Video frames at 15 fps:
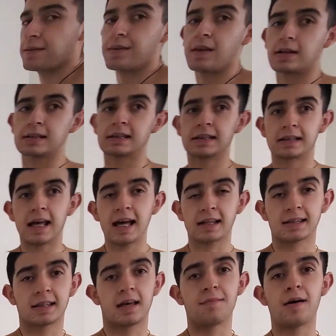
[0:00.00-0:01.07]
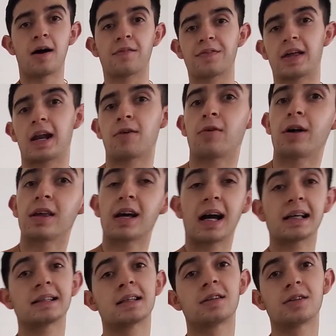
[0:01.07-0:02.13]
the set amount that I want you
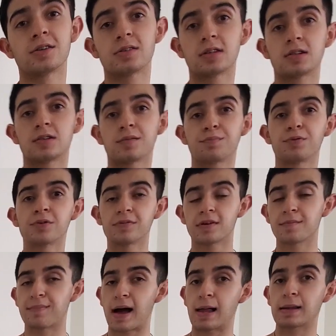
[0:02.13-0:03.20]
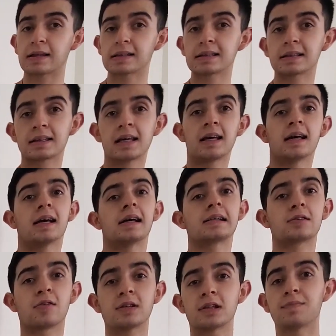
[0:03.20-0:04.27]
guys to do to improve your balance is
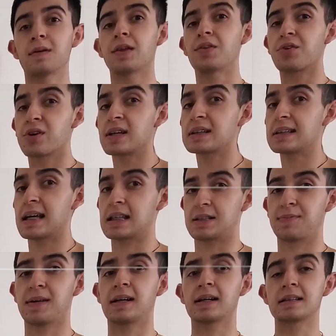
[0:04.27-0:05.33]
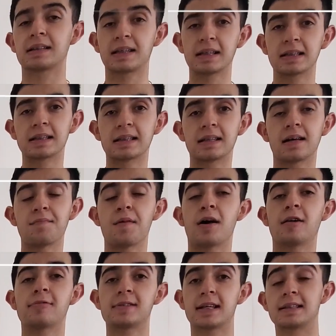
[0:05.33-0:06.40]
going to be 3 sets, because this is the
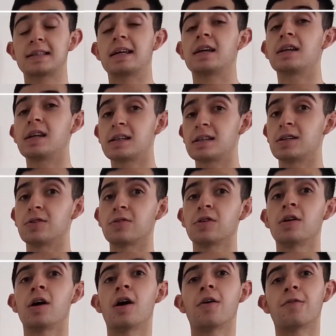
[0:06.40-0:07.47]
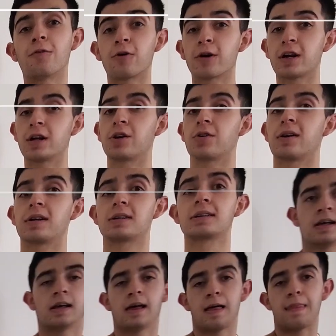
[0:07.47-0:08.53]
amount of sets that you need to do for endurance.
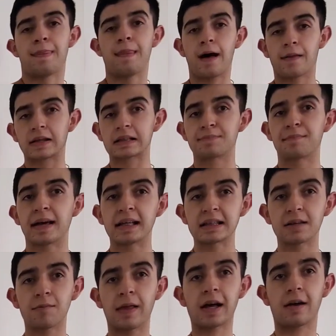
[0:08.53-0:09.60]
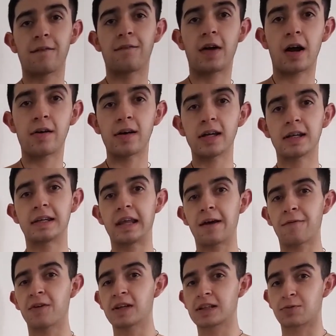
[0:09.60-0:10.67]
Now, this may seem like a very
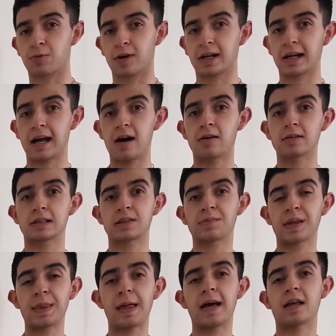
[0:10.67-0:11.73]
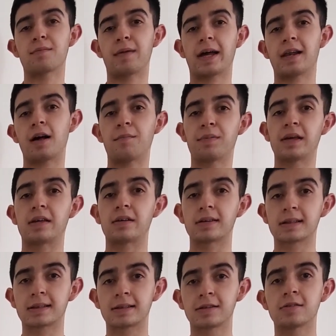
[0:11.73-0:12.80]
different workout, something that you might not be
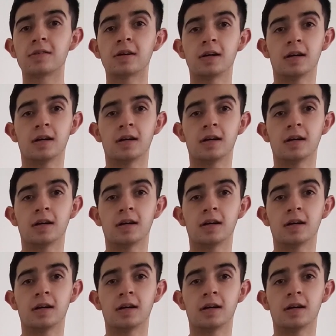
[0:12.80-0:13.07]
used to,